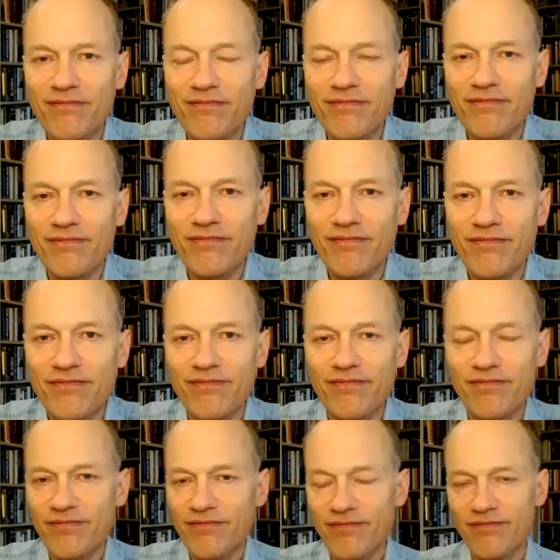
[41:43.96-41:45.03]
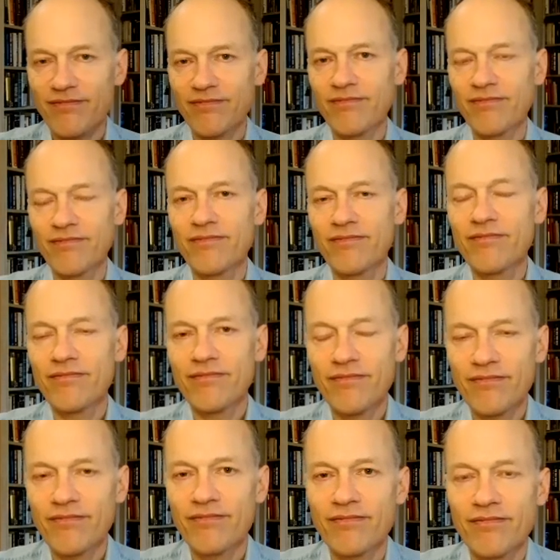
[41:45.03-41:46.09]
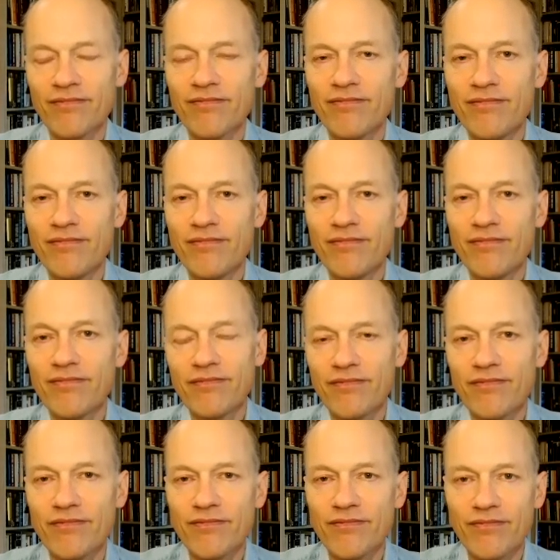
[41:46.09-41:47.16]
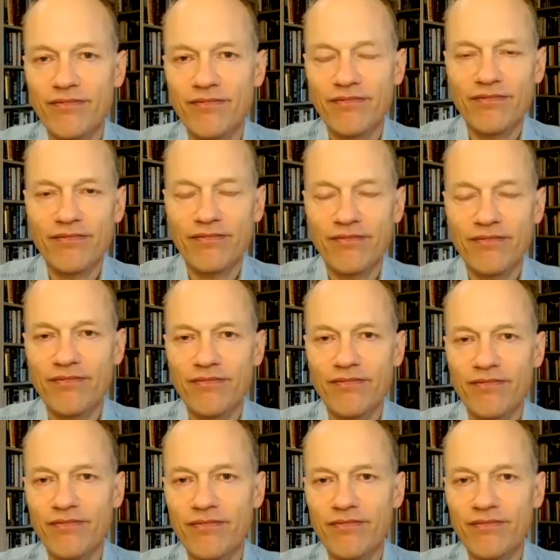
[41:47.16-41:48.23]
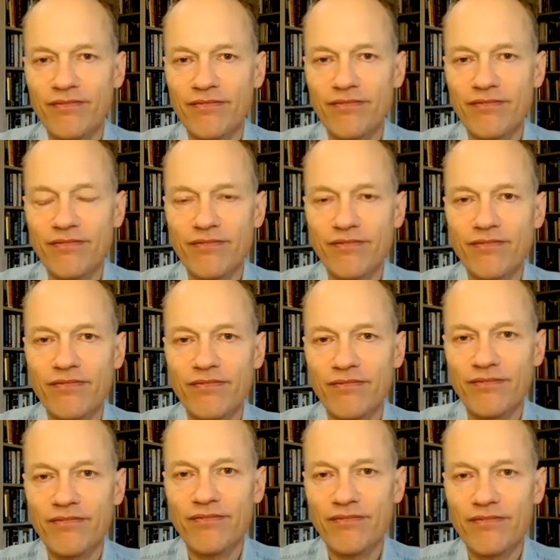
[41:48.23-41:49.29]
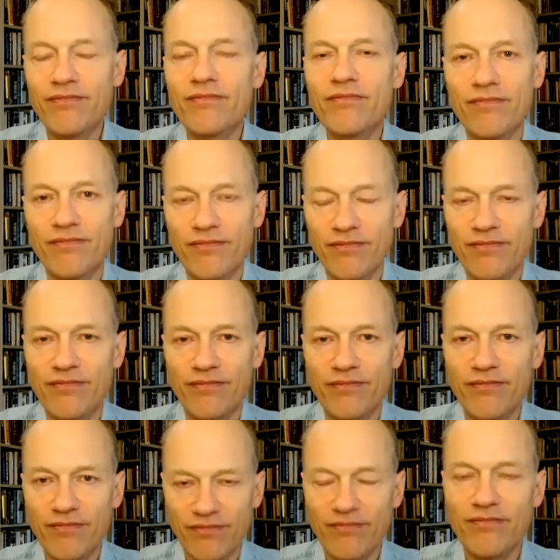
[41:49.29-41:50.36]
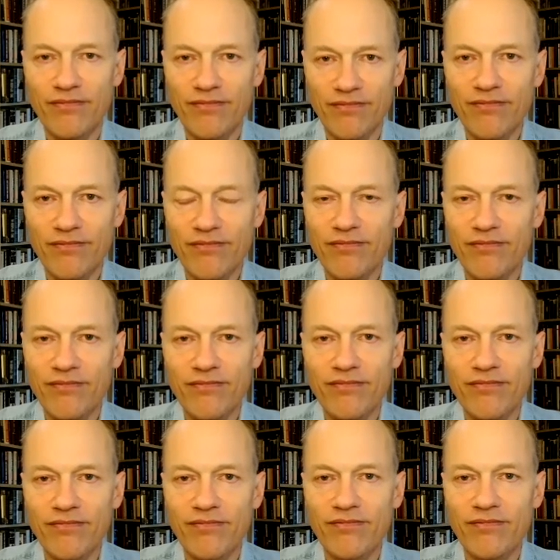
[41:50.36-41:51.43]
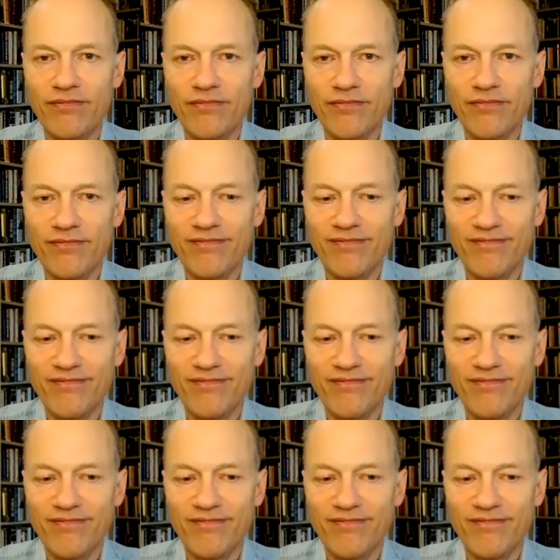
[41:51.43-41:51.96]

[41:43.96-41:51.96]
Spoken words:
[no speech]